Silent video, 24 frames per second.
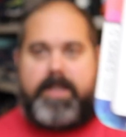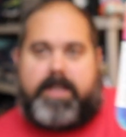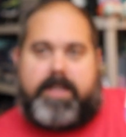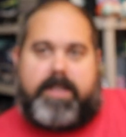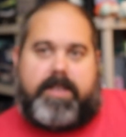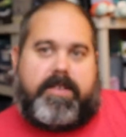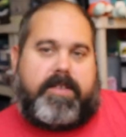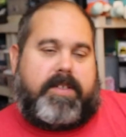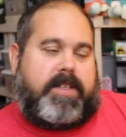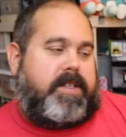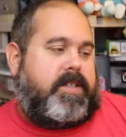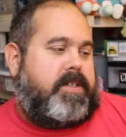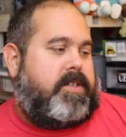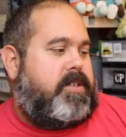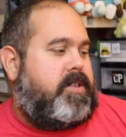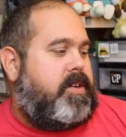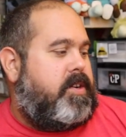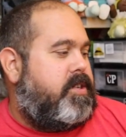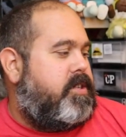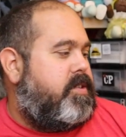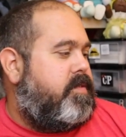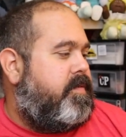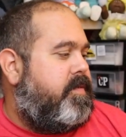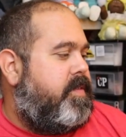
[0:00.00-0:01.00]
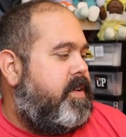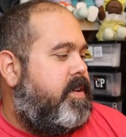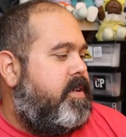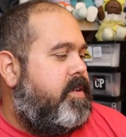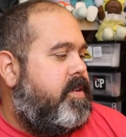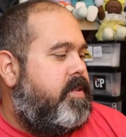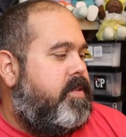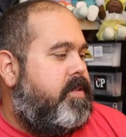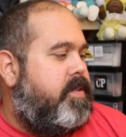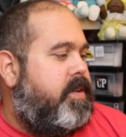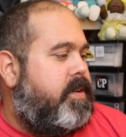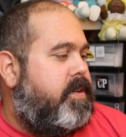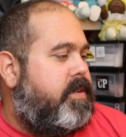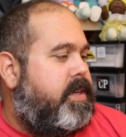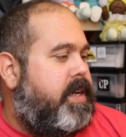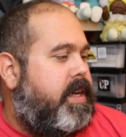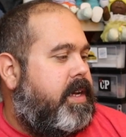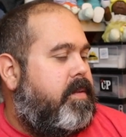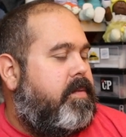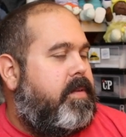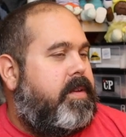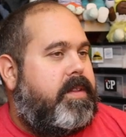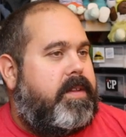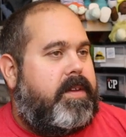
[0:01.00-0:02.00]
can use it to charge your phone or
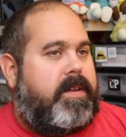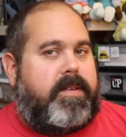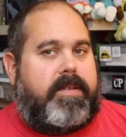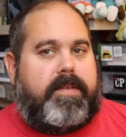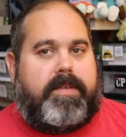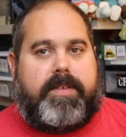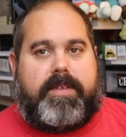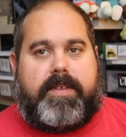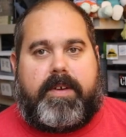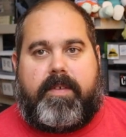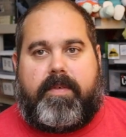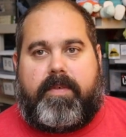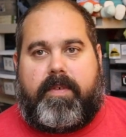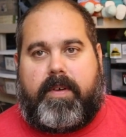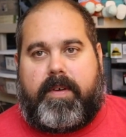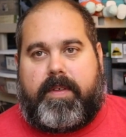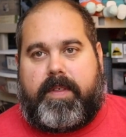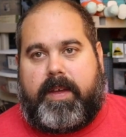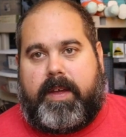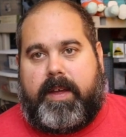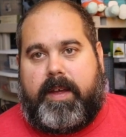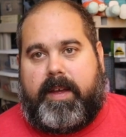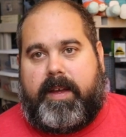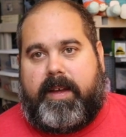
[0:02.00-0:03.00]
take it with you and so forth.